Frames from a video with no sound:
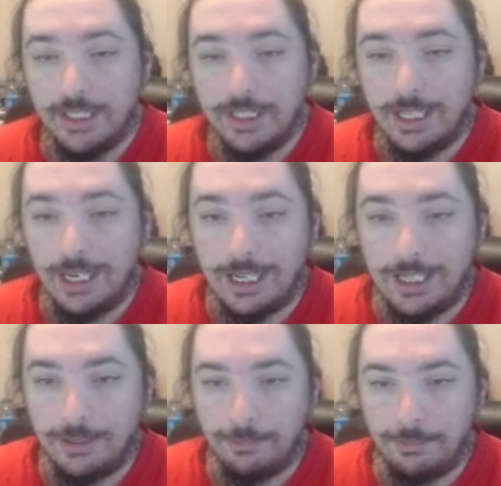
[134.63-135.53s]

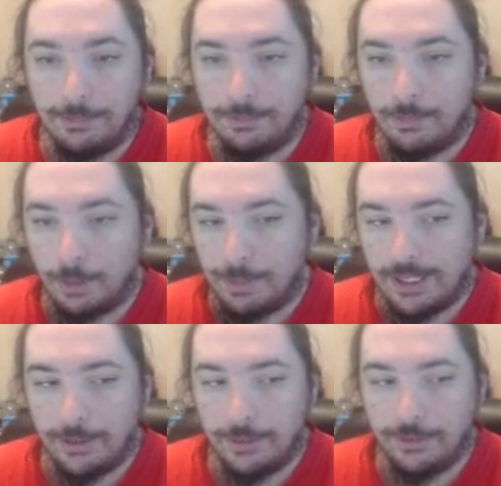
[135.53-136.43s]
Um,
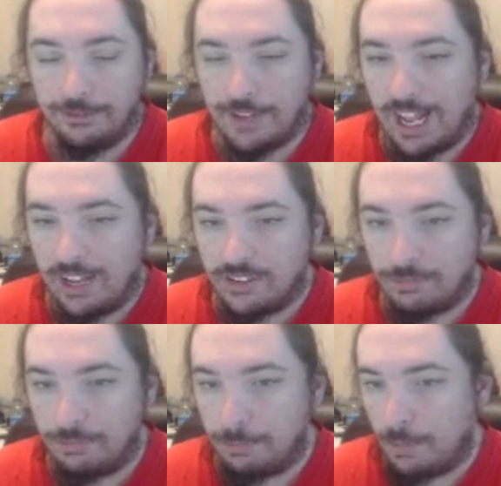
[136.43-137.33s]
Morpeko, fast.
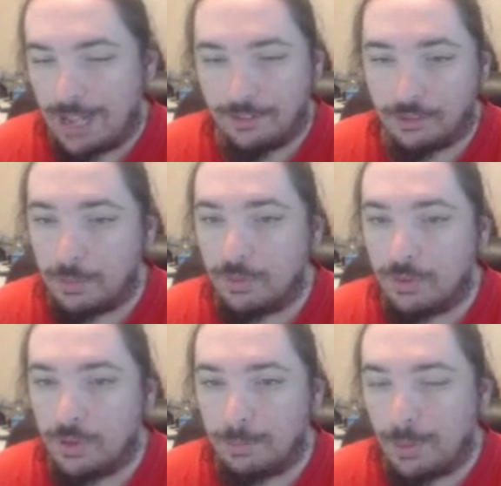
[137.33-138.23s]
Hazard
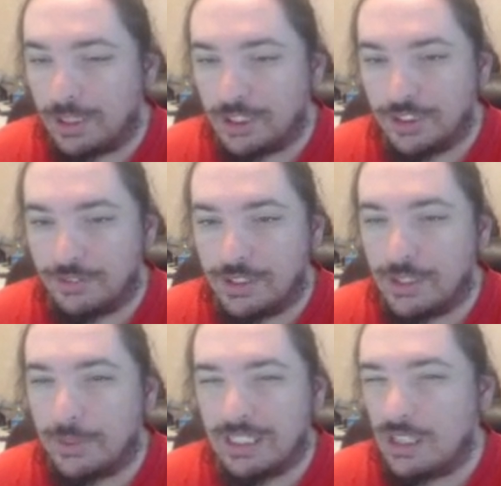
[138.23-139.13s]
removal. Parting Shot's very
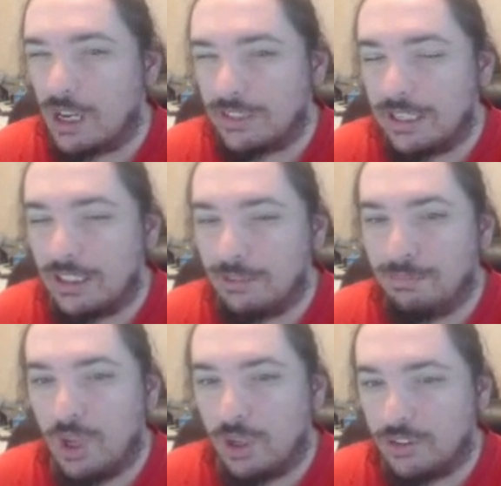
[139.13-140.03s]
annoying. Noctowl,
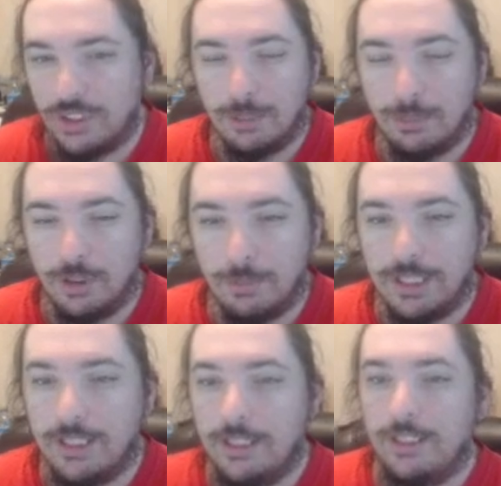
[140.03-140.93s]
also not a
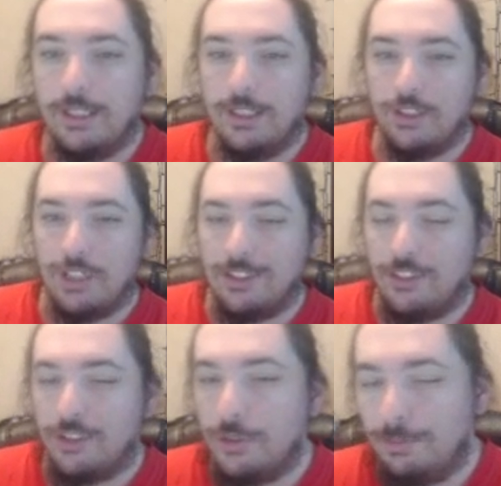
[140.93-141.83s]
Pokemon. So he has
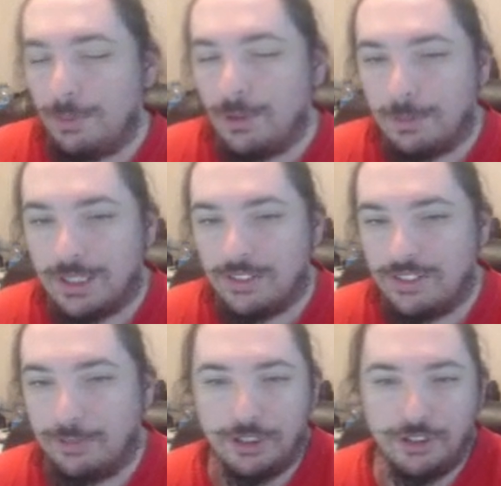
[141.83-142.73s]
two Pokemon on his
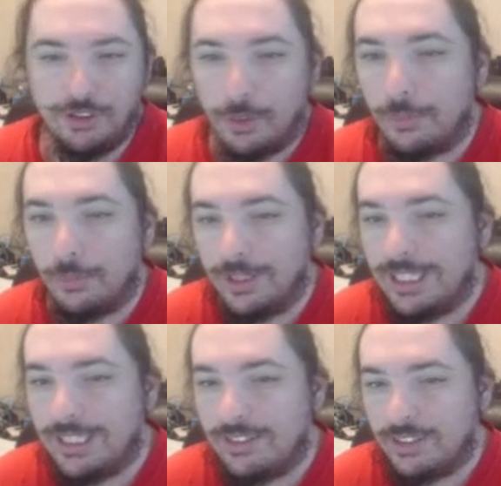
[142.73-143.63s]
team that just don't really
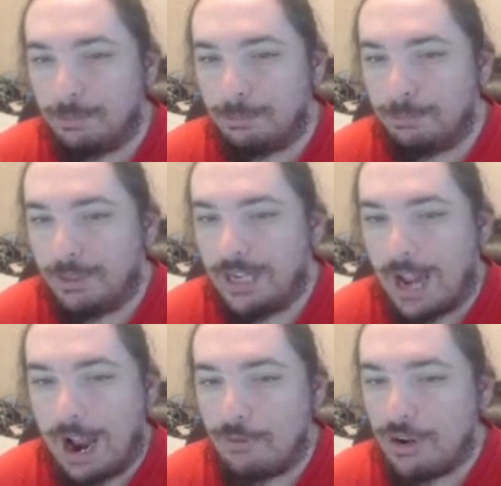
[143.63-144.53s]
exist, but
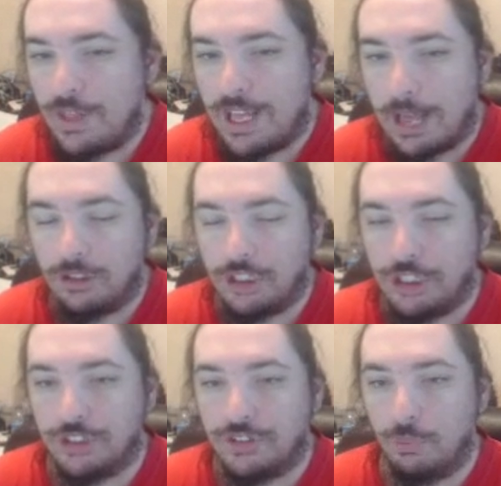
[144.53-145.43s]
everything else
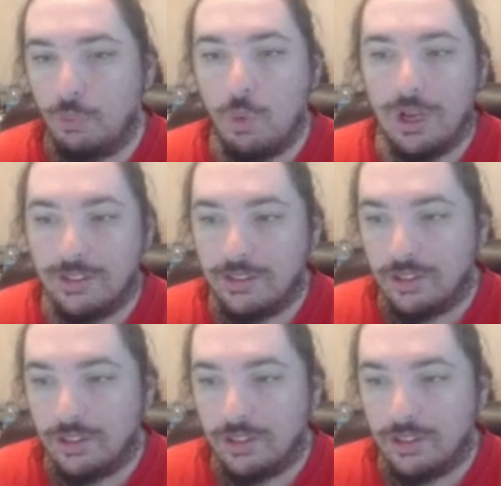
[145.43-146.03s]
just wins.